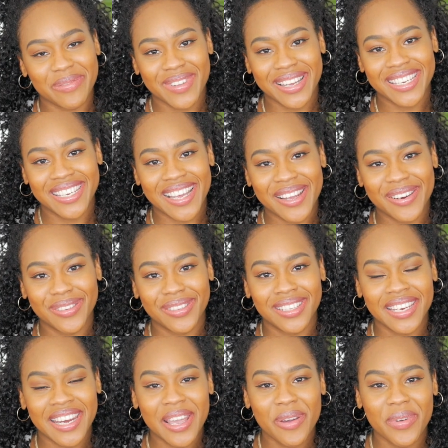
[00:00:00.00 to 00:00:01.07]
to my channel. So
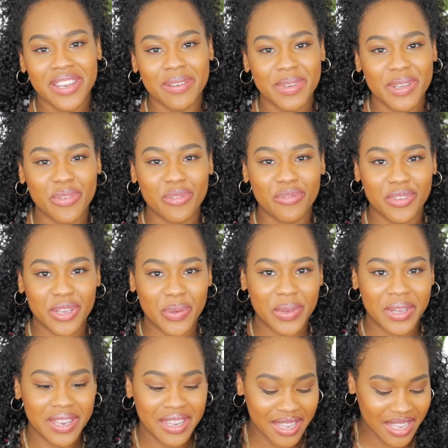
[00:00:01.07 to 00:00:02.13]
today we're going to be
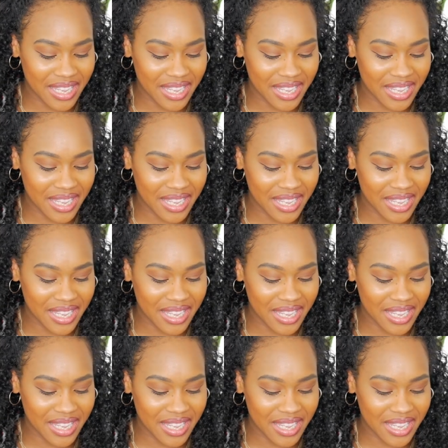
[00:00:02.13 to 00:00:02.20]
reviewing